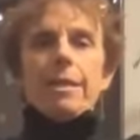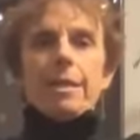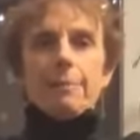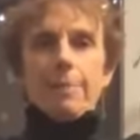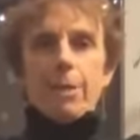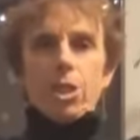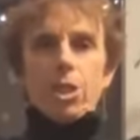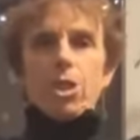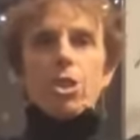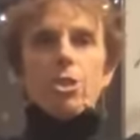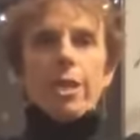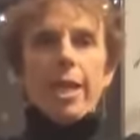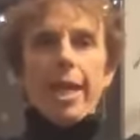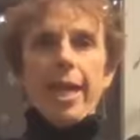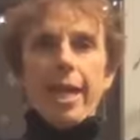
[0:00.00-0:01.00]
as much as you
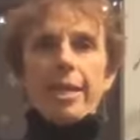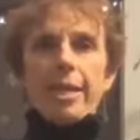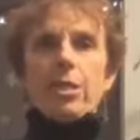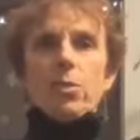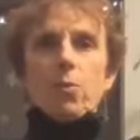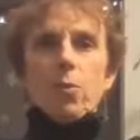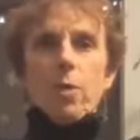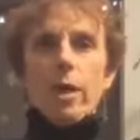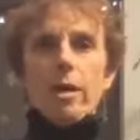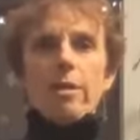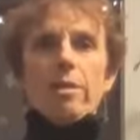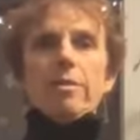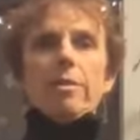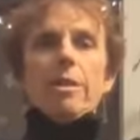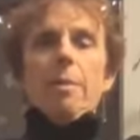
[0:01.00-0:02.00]
can as
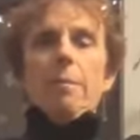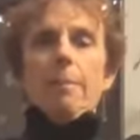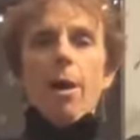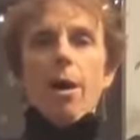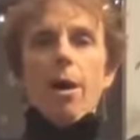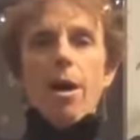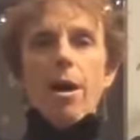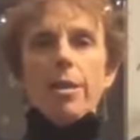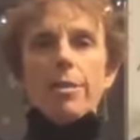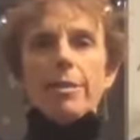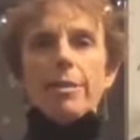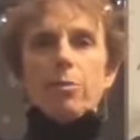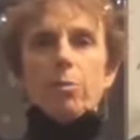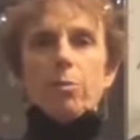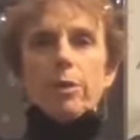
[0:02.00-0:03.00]
well.
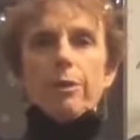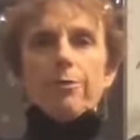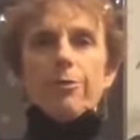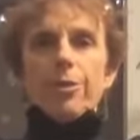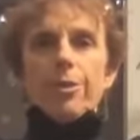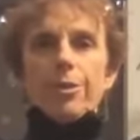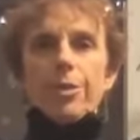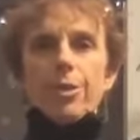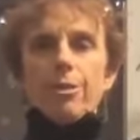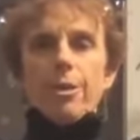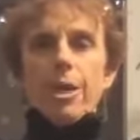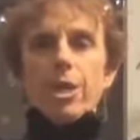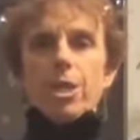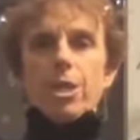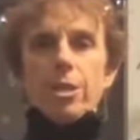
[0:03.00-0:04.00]
Pause, reverse the
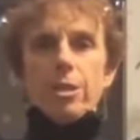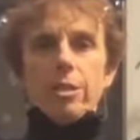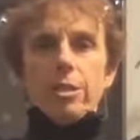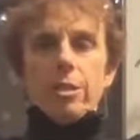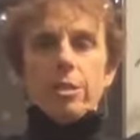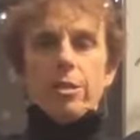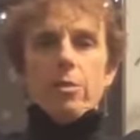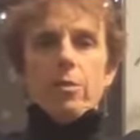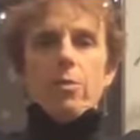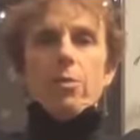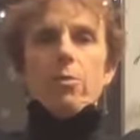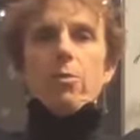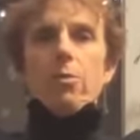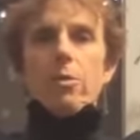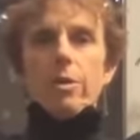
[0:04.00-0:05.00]
direction.
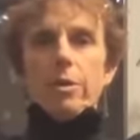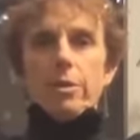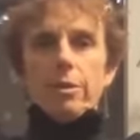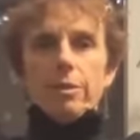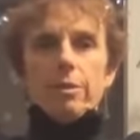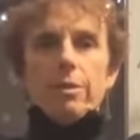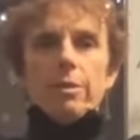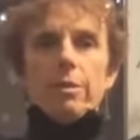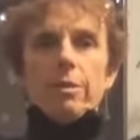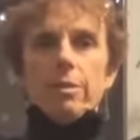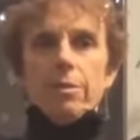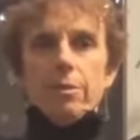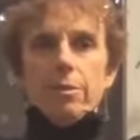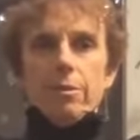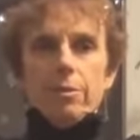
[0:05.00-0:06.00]
1,
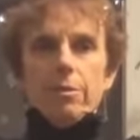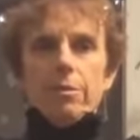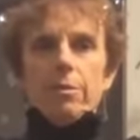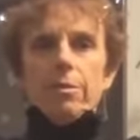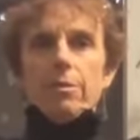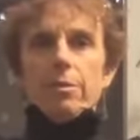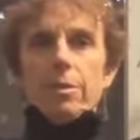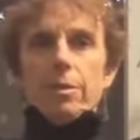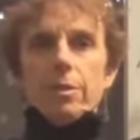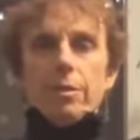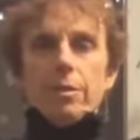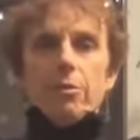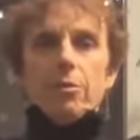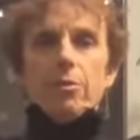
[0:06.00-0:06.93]
2, 3,